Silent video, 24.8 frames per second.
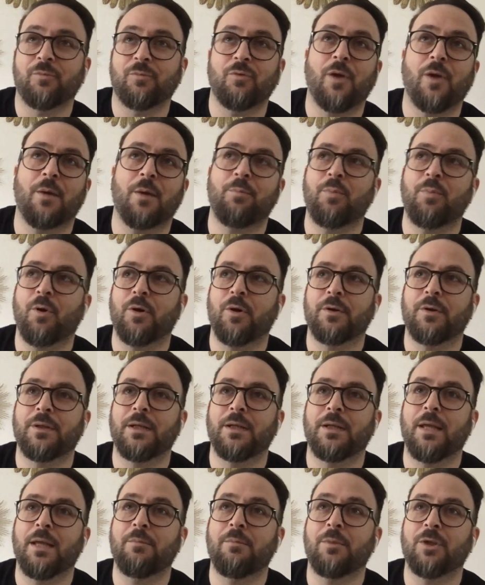to that point
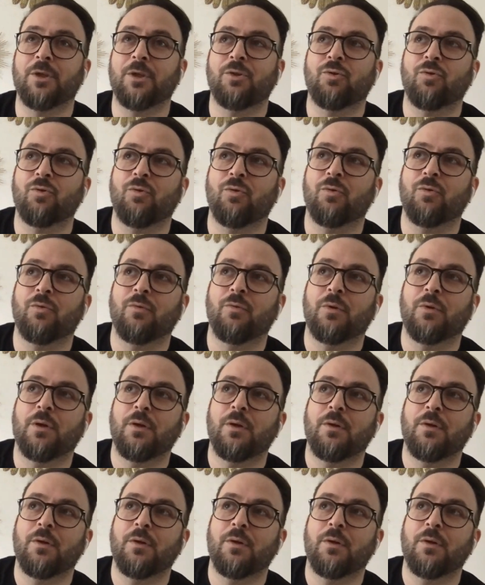led me to